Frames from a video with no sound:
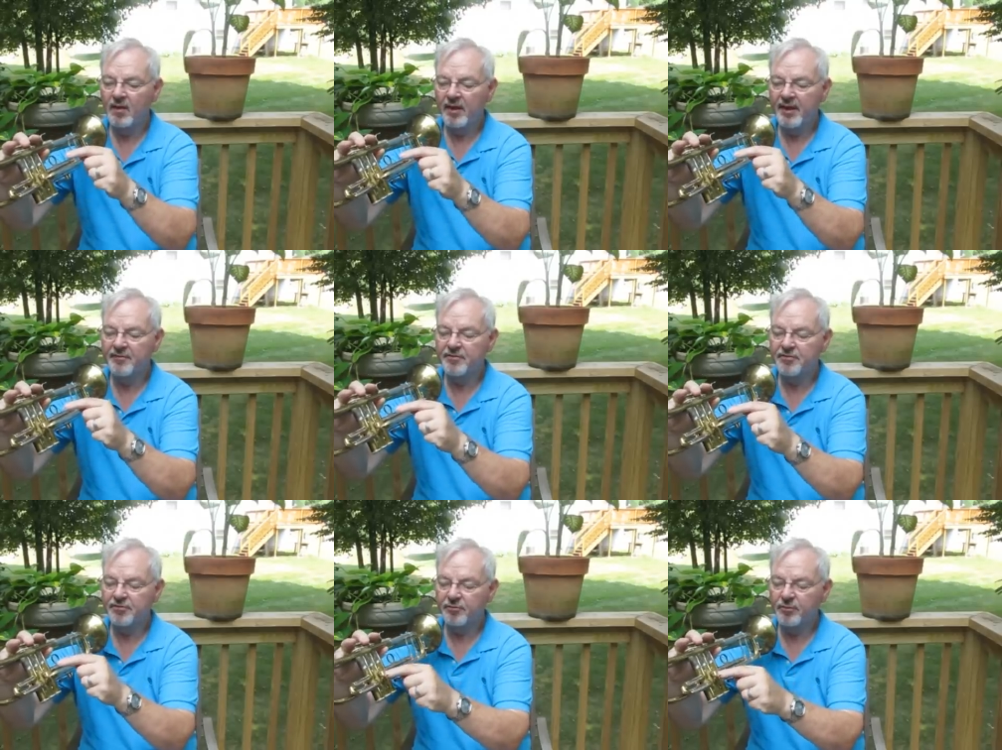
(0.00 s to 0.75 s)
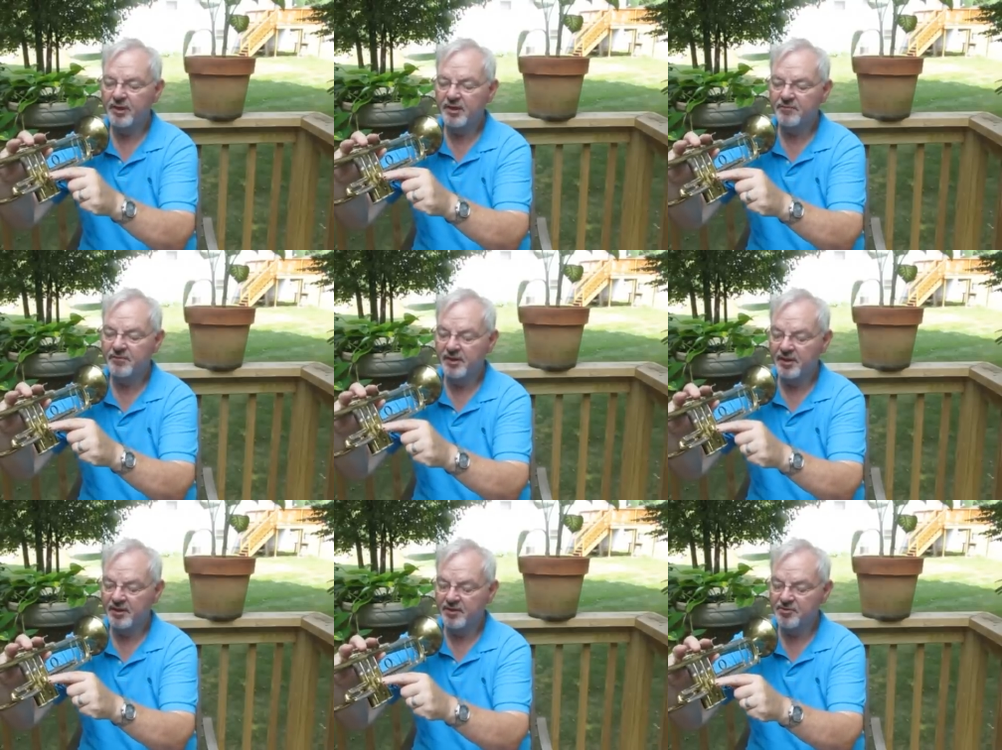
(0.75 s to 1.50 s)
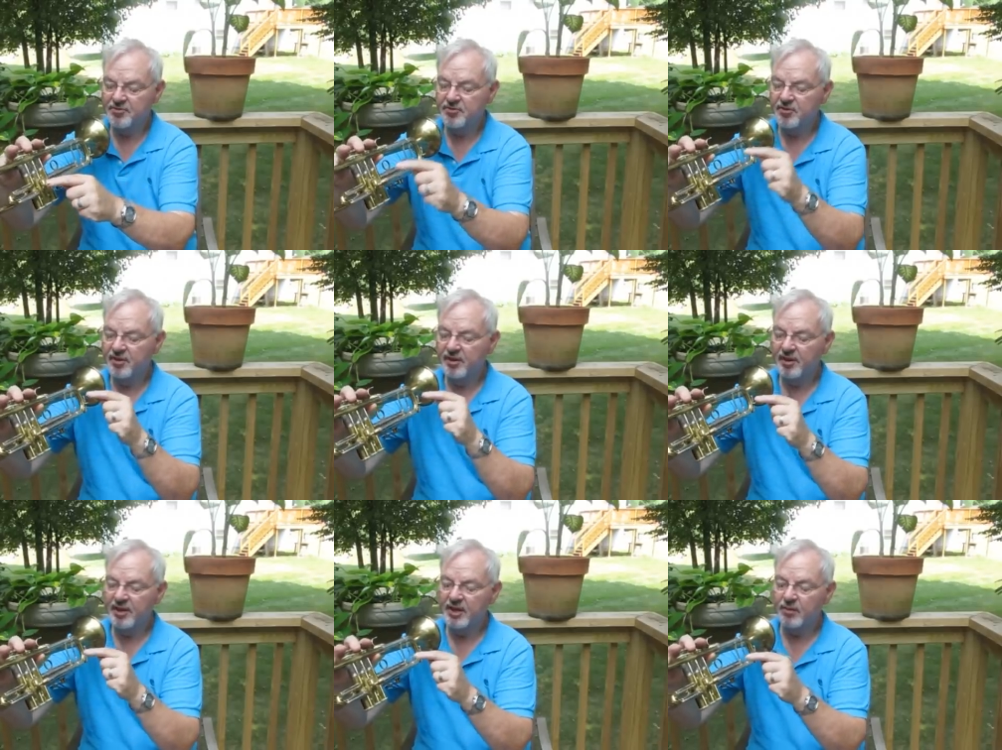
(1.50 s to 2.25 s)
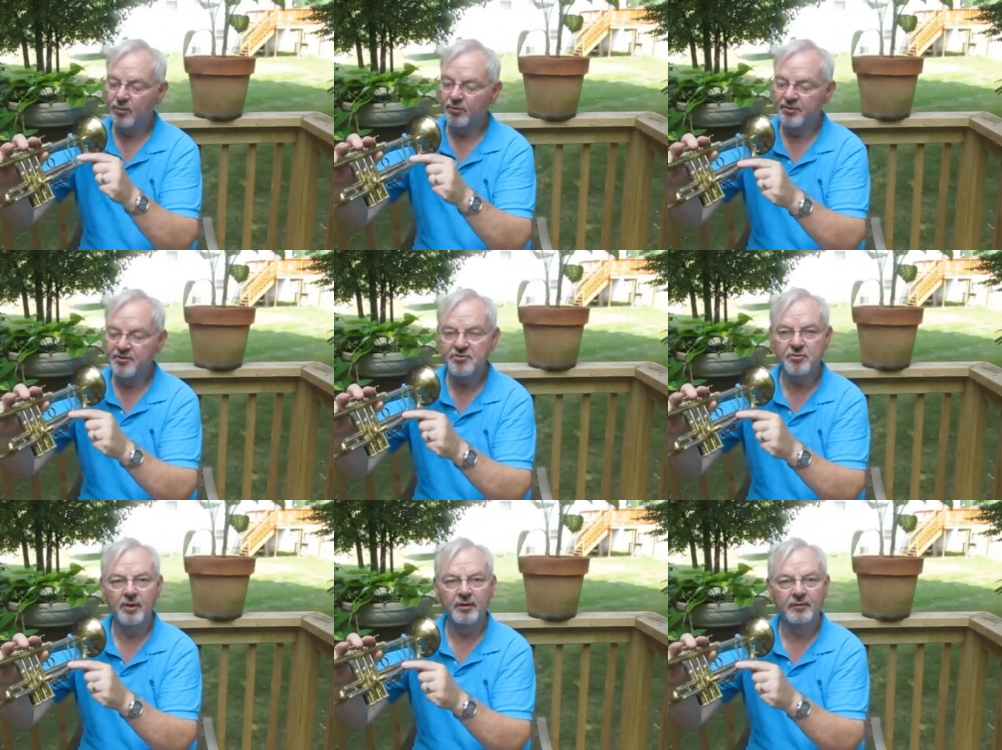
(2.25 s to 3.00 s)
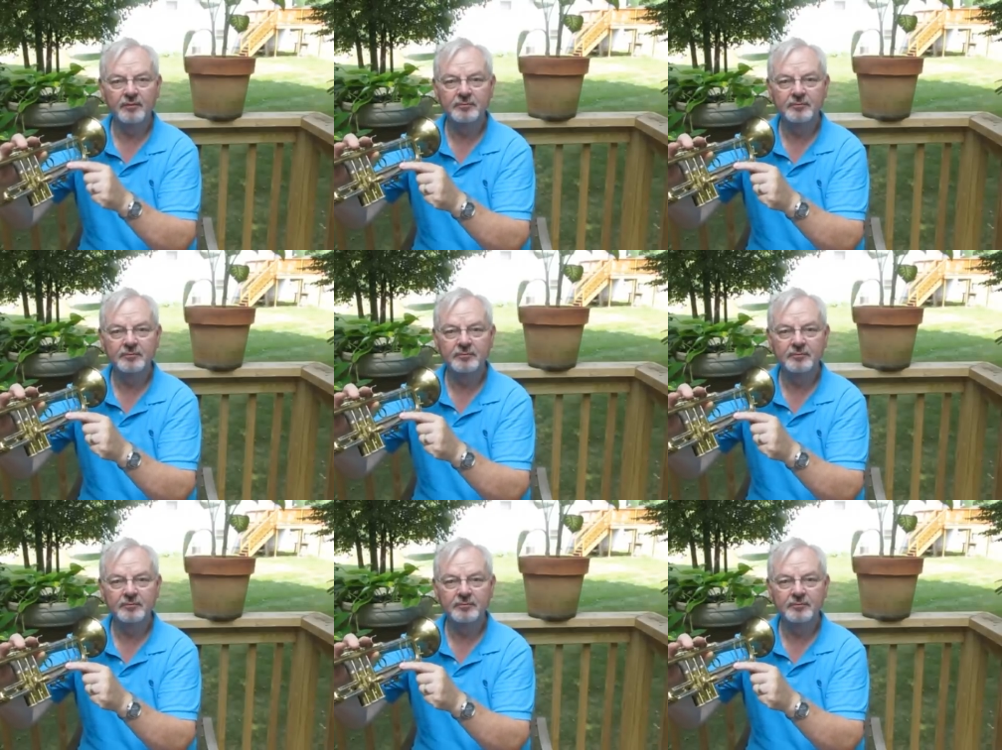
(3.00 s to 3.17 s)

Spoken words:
and 3 of these equal this one.